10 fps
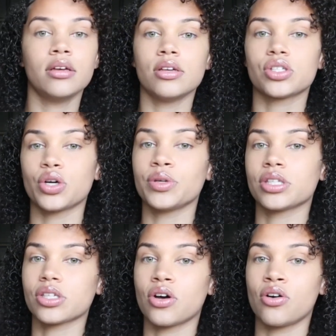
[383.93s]

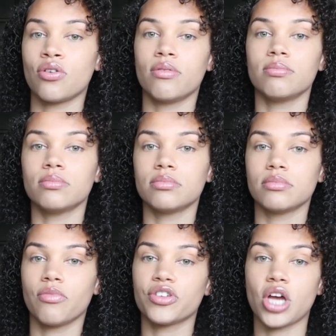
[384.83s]
so-and-so
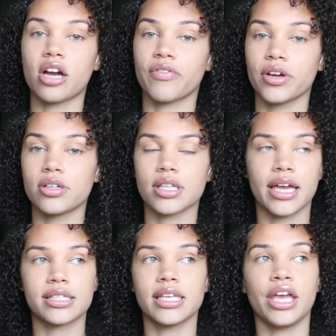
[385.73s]
photographers.
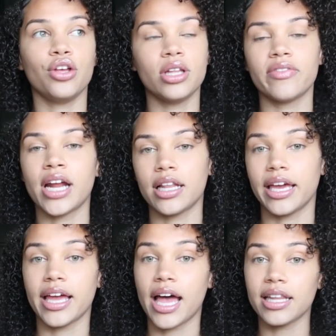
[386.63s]
Like say you live in
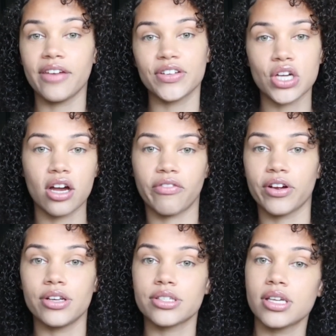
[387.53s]
LA
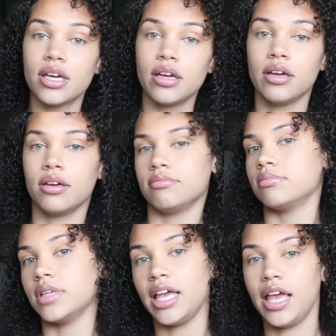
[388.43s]
photographers,
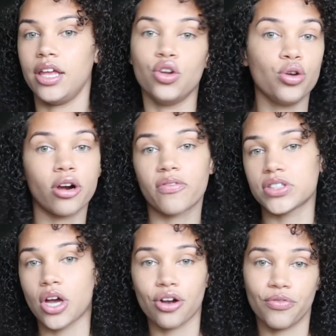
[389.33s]
New York
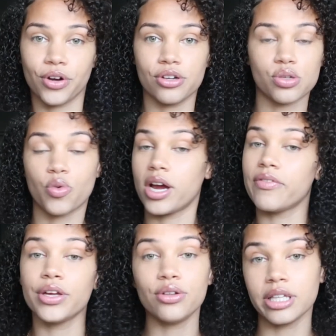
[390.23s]
photographers,
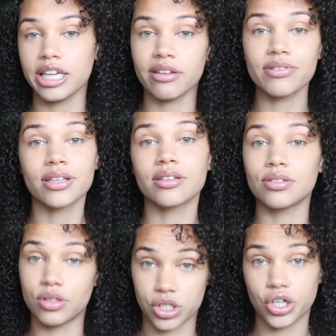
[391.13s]
wherever you live,
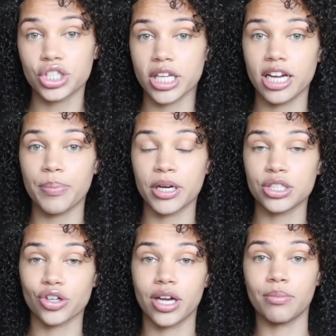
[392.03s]
search that up on
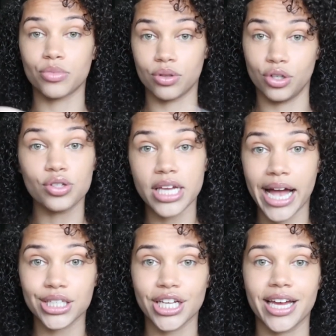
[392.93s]
Instagram, use the
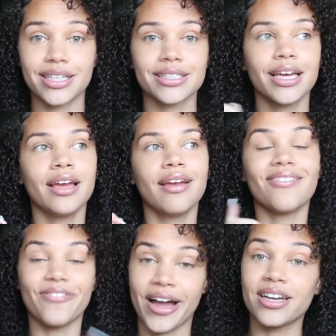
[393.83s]
hashtags,
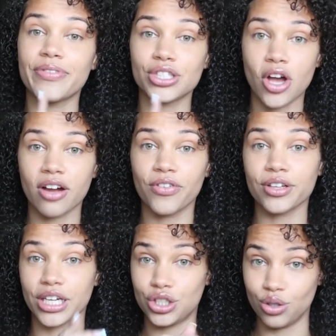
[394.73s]
find a photographer
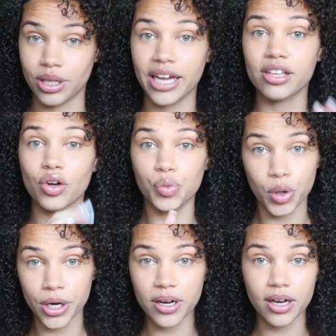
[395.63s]
that you like their
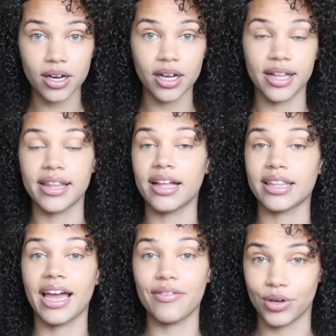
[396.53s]
work and that
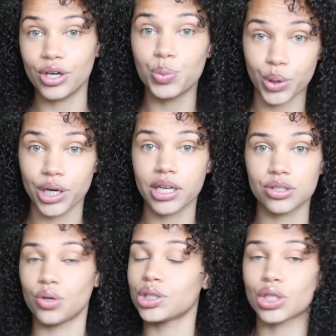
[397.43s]
they have good work.
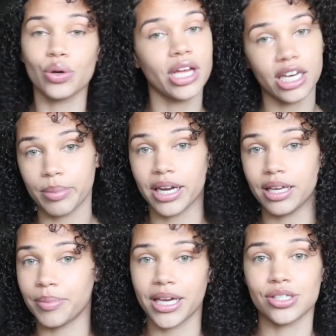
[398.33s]
Don't just go to
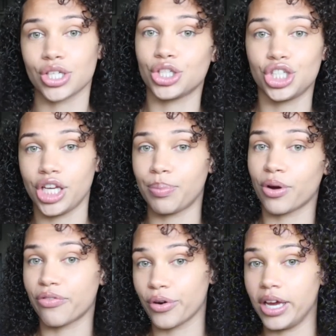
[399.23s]
anybody because they're cheap
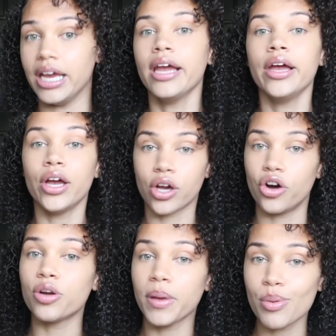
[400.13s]
or free.
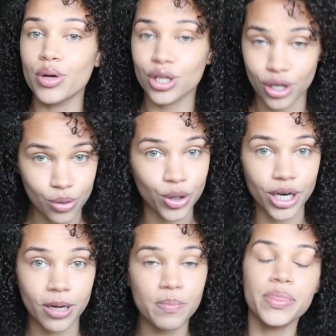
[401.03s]
Go to people with good
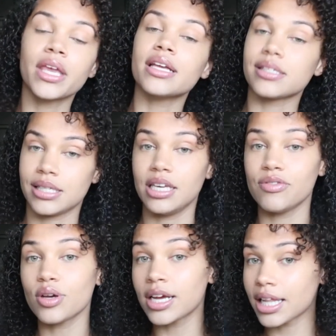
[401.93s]
work. See if
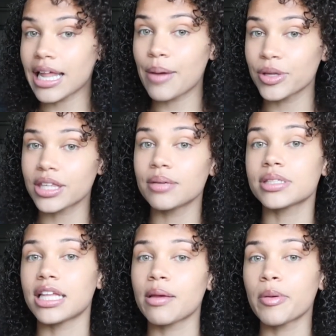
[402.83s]
you can collab with them.
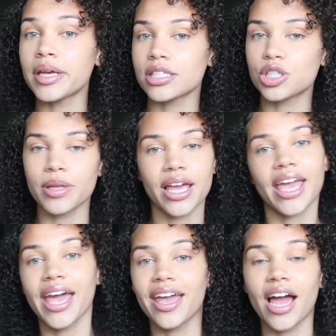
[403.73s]
Send them a message, be like,
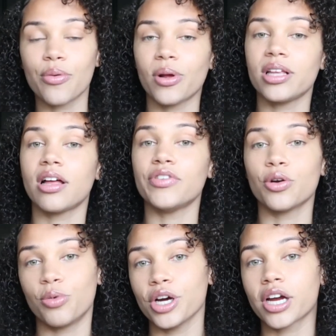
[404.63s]
hey, I really love
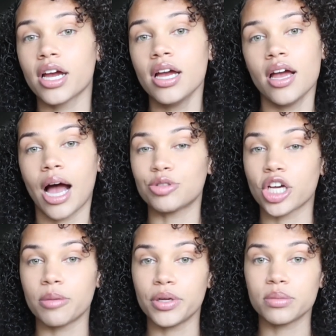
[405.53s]
your work. I'm
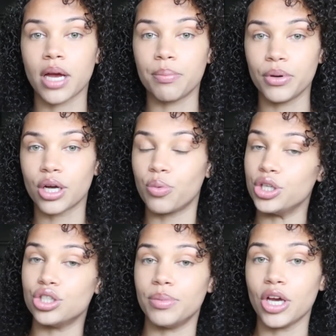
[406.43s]
trying to build my book.
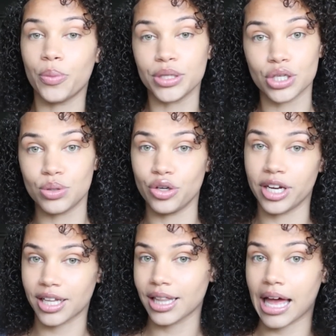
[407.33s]
Would you be open to
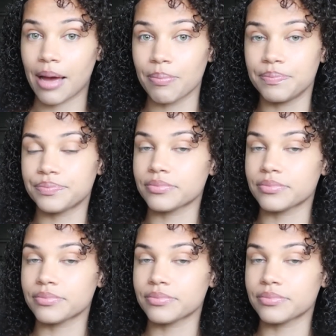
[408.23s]
doing a collab?